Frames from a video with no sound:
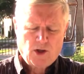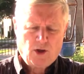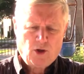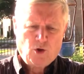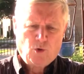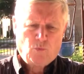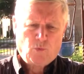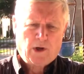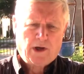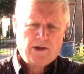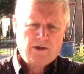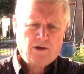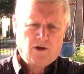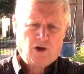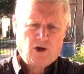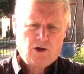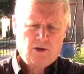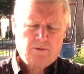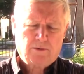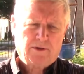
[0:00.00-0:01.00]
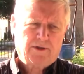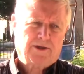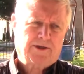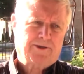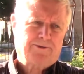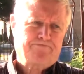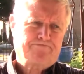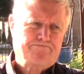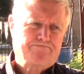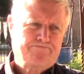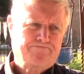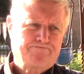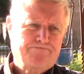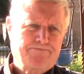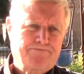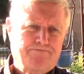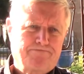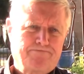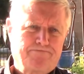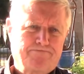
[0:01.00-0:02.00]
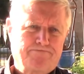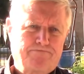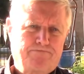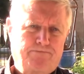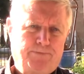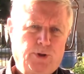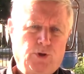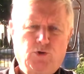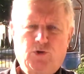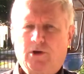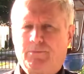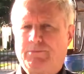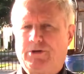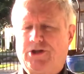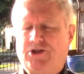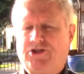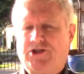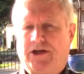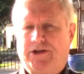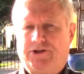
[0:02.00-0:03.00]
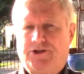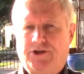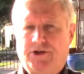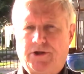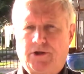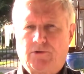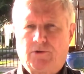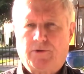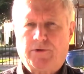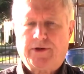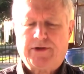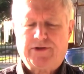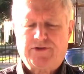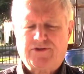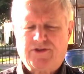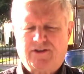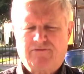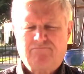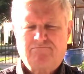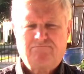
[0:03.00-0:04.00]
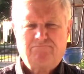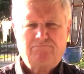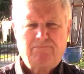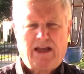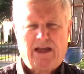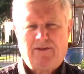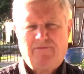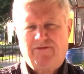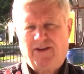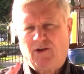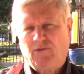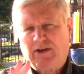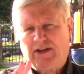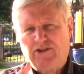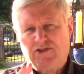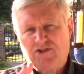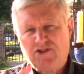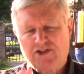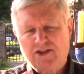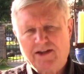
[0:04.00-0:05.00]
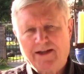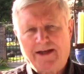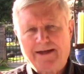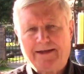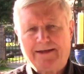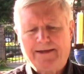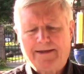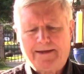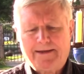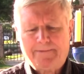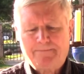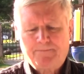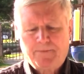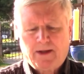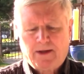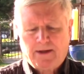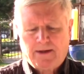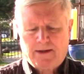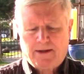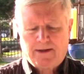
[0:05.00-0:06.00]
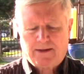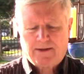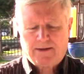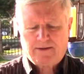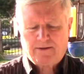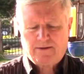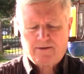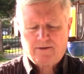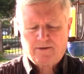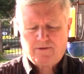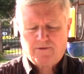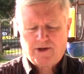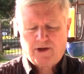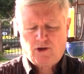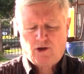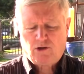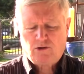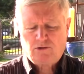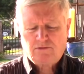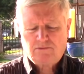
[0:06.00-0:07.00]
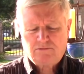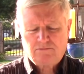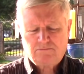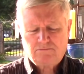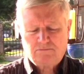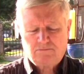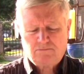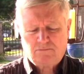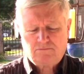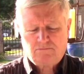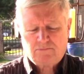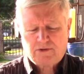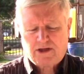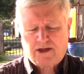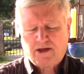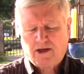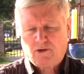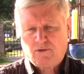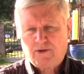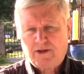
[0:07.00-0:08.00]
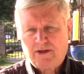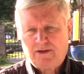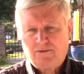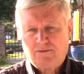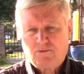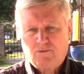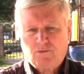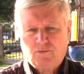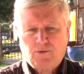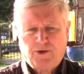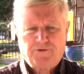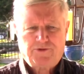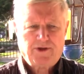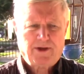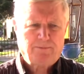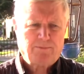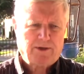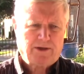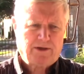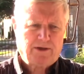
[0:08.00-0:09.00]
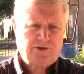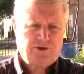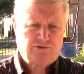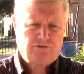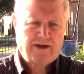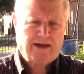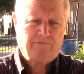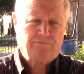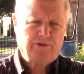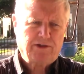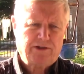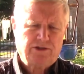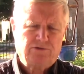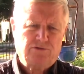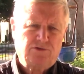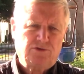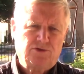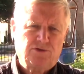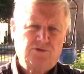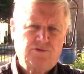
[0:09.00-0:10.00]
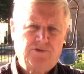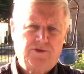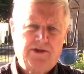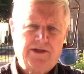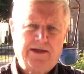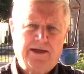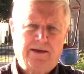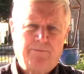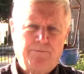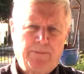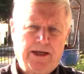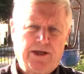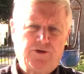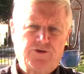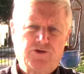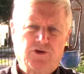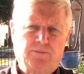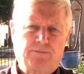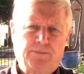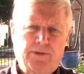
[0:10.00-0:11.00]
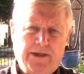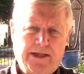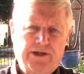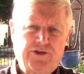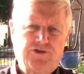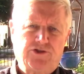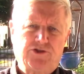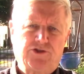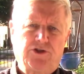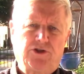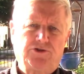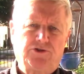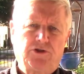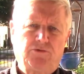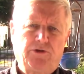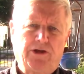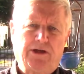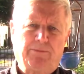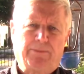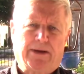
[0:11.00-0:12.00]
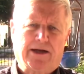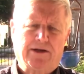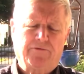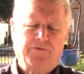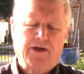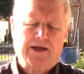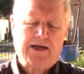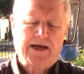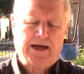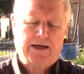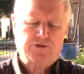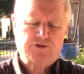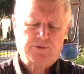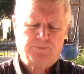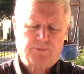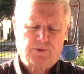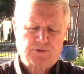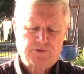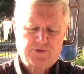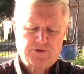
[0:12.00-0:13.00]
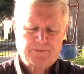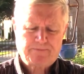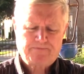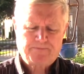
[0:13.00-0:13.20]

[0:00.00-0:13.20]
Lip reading: While all pilgrimage itineraries may vary slightly, they all carry with them traveling to the major places that you read about in the Gospels.